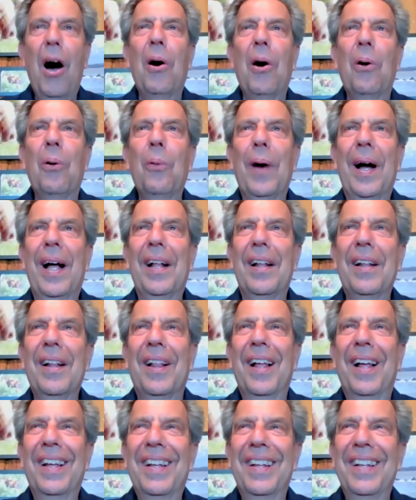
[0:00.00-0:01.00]
Oh,
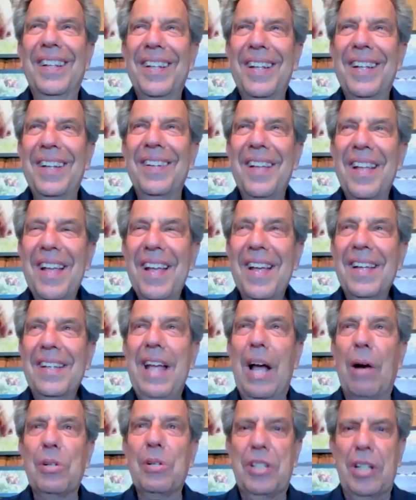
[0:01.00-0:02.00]
well,
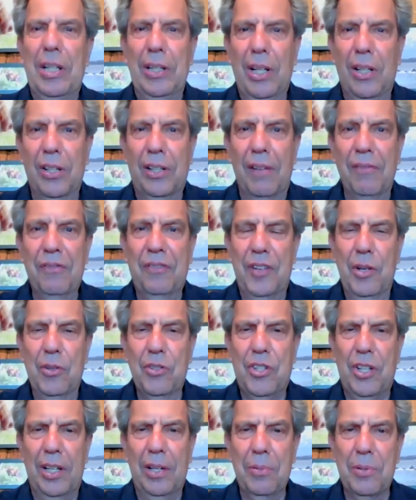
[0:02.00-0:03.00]
yeah, it was a little
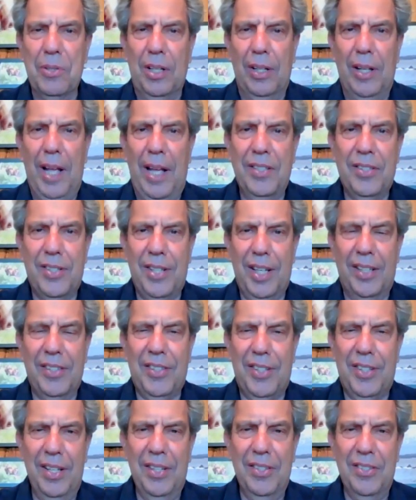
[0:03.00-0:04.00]
confusing. It was the late
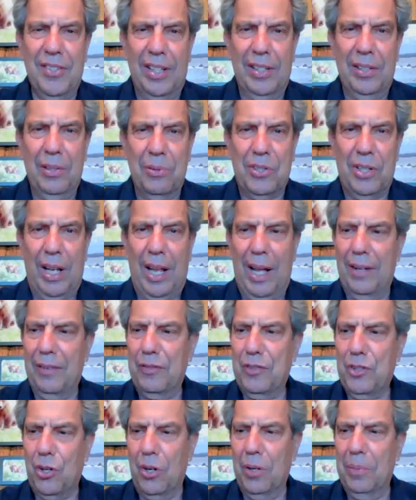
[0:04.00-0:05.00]
60s, and there was a
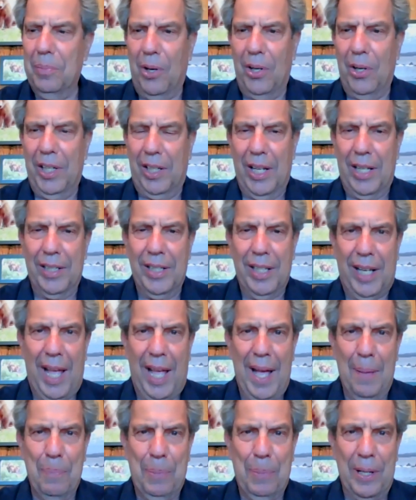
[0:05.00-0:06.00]
lot of turmoil on the
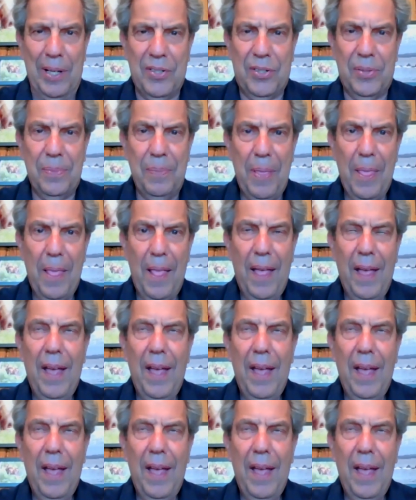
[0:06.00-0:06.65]
campus.